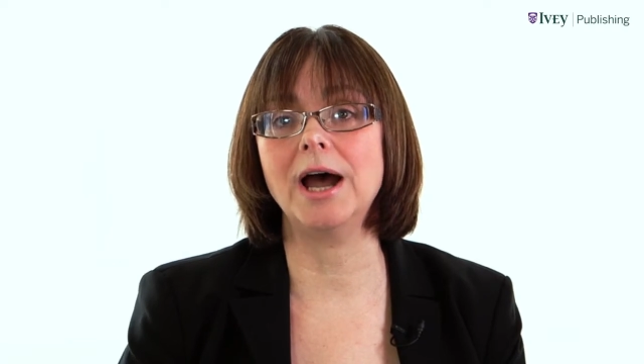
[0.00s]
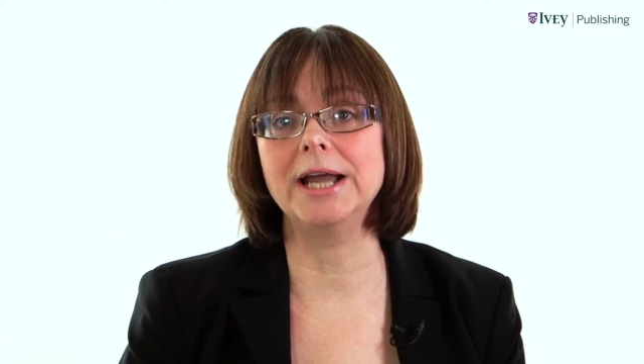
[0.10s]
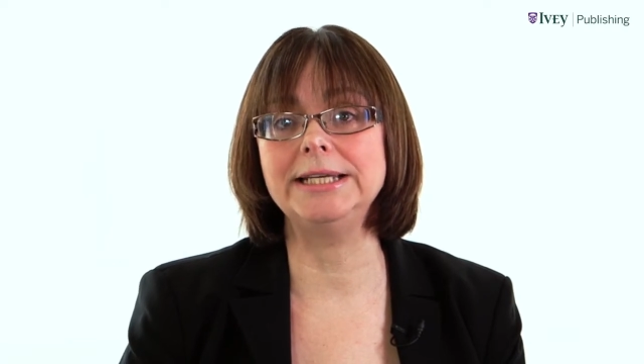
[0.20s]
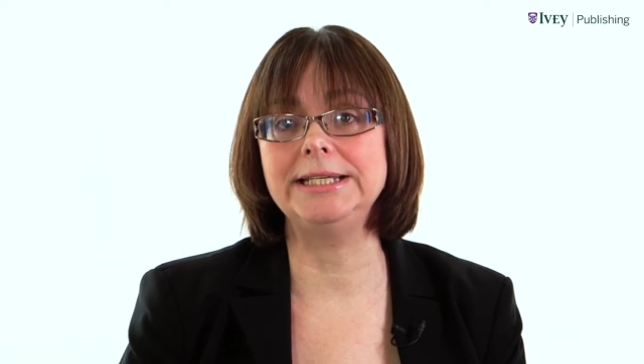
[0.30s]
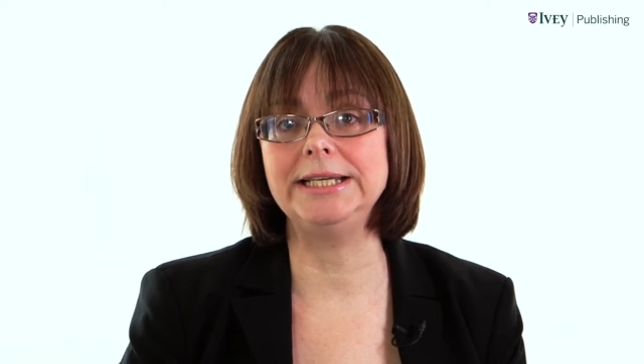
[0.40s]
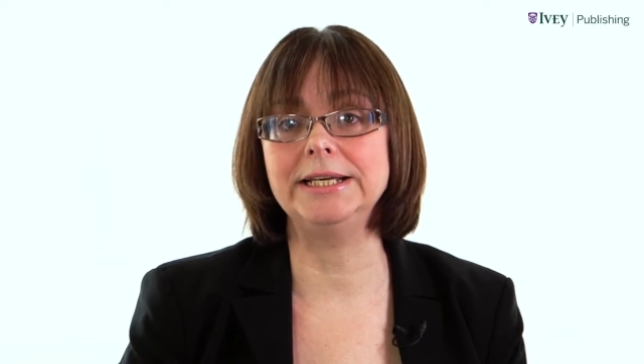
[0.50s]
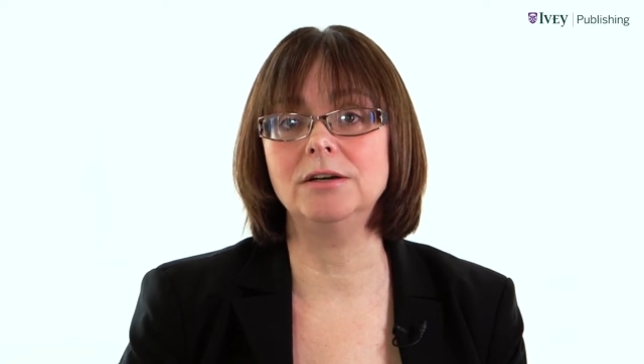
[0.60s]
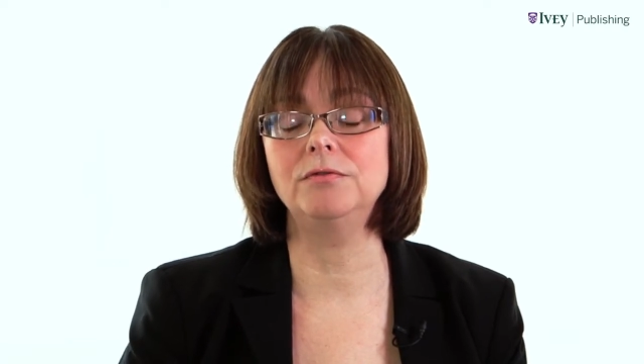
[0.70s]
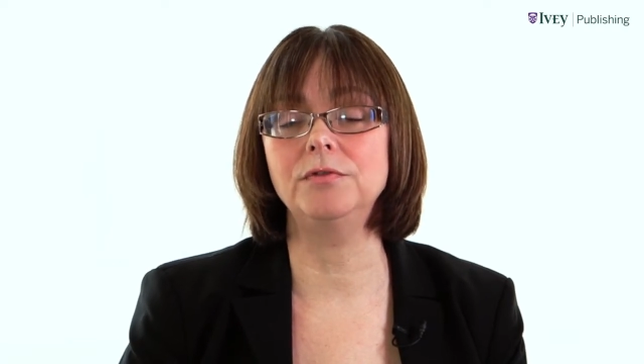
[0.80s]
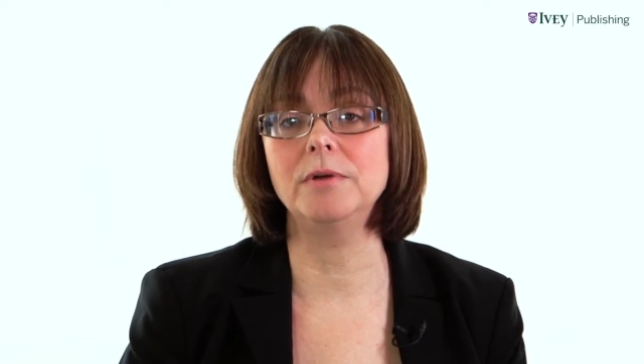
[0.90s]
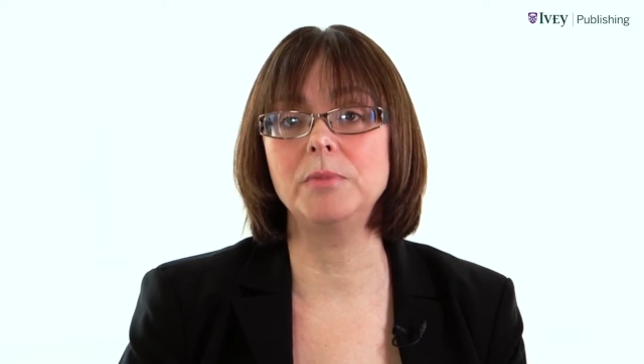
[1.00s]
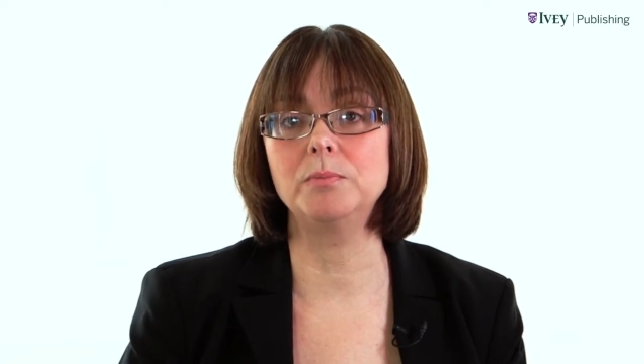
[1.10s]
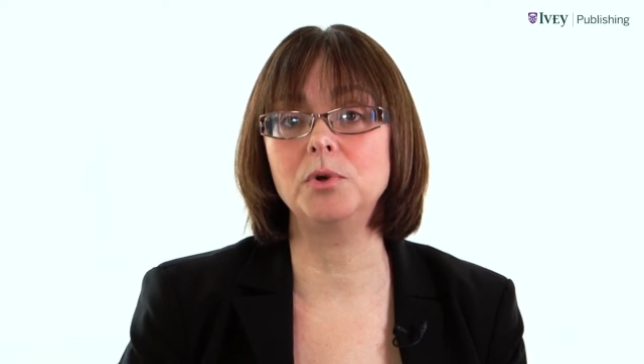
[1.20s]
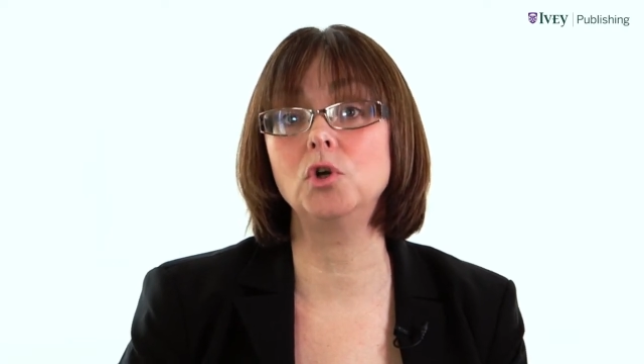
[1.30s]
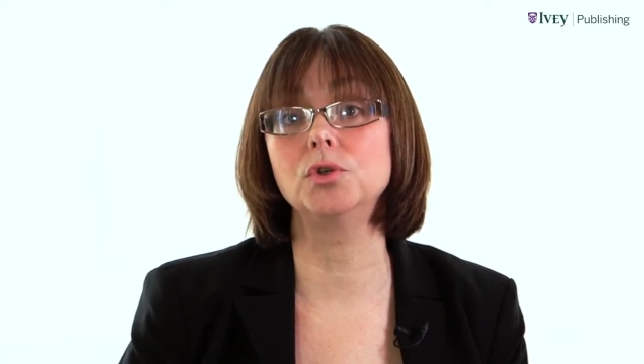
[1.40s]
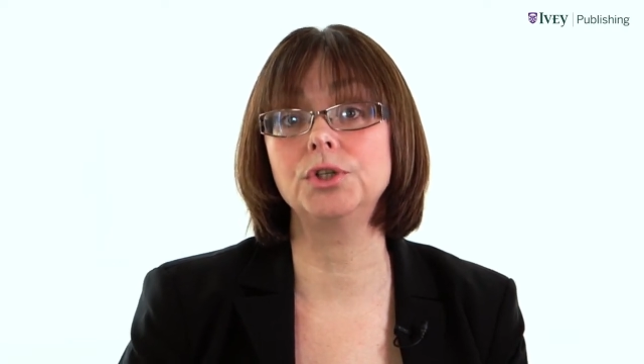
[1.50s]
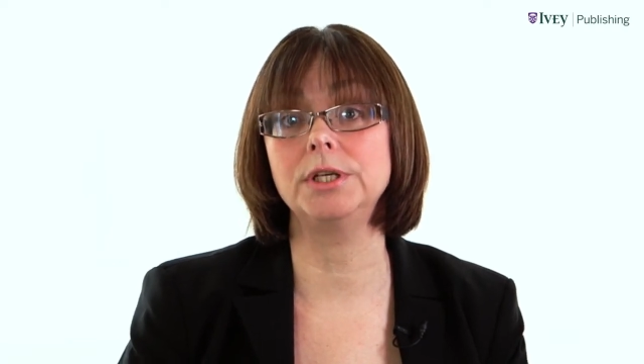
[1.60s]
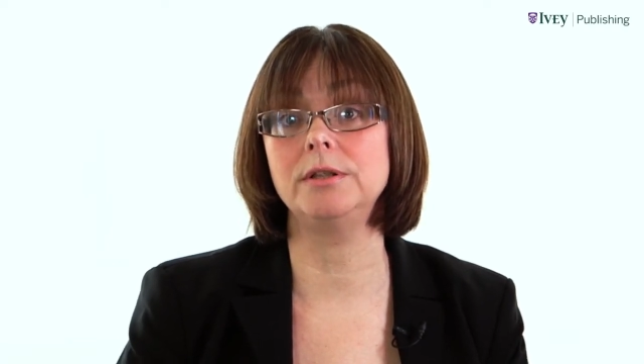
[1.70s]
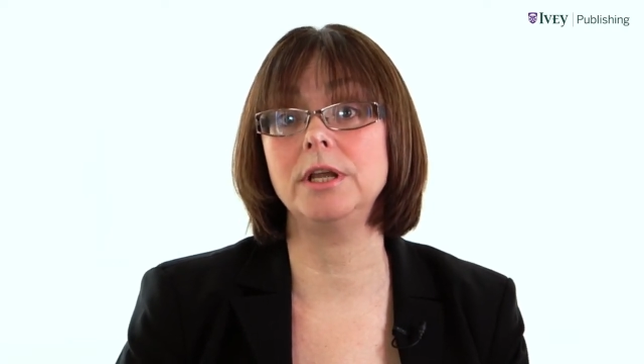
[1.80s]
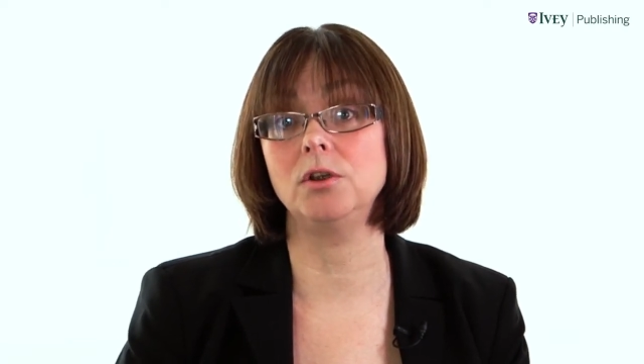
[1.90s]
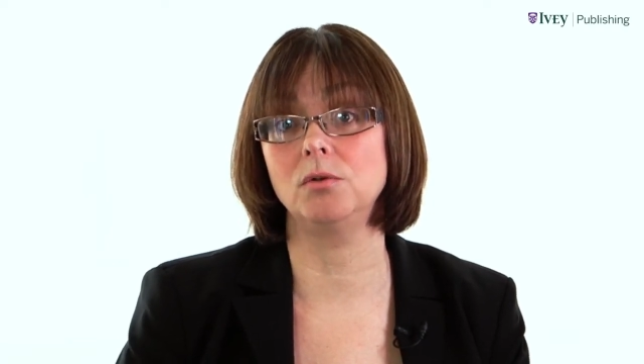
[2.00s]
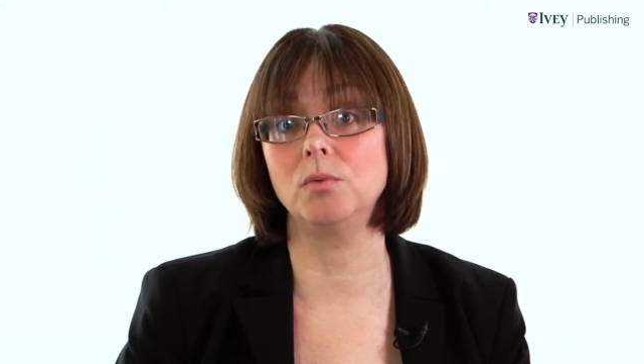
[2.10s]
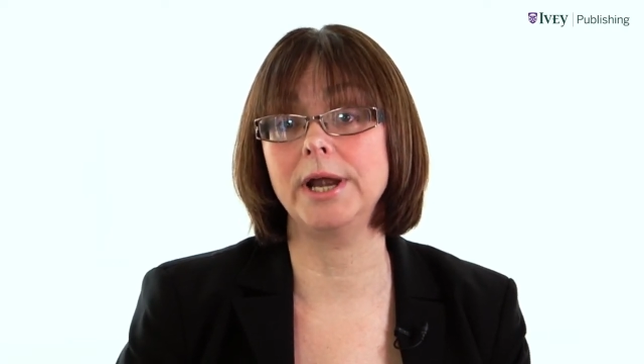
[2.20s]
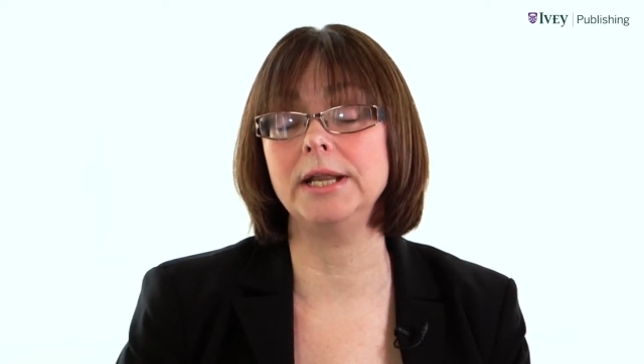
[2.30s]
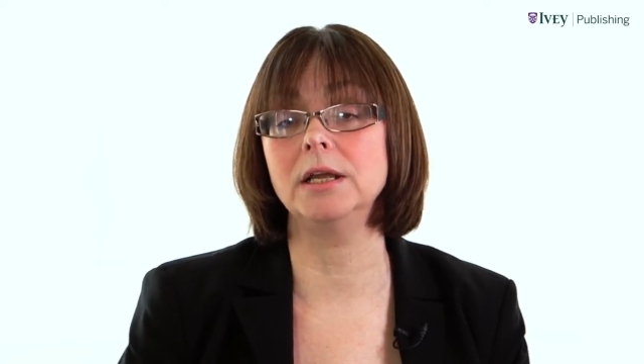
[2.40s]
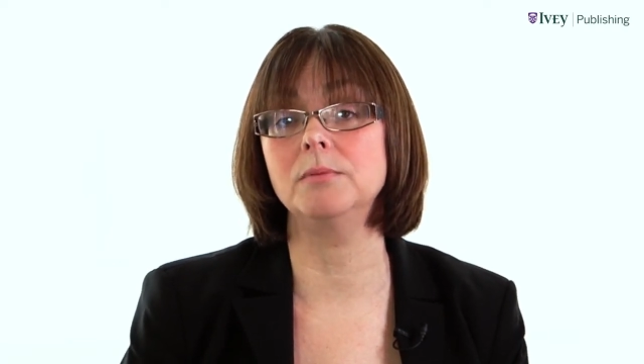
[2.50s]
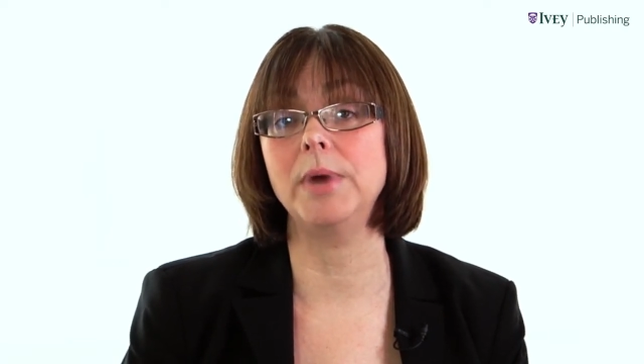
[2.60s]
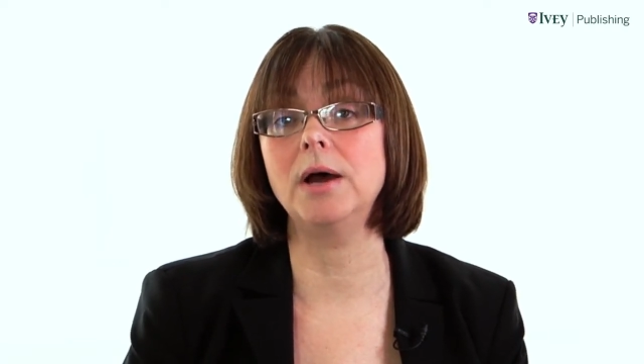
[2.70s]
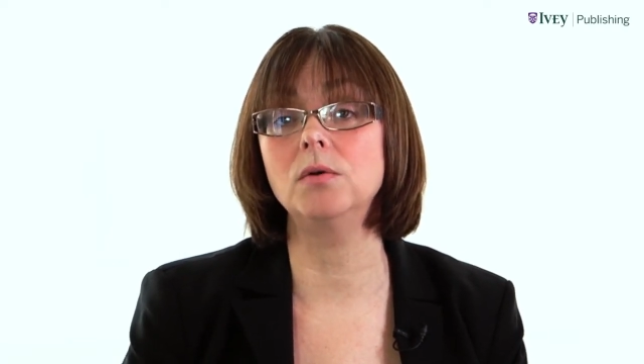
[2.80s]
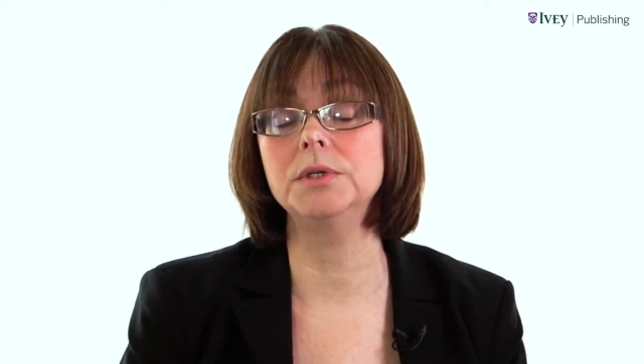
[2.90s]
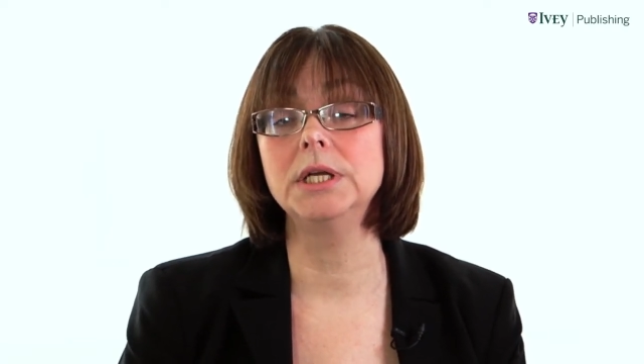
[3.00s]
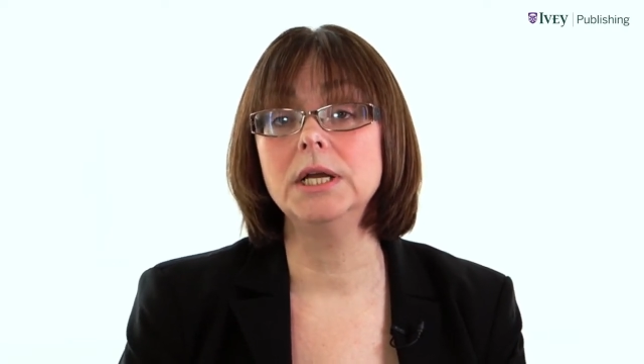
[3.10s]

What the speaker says: idea from the person that you're writing about,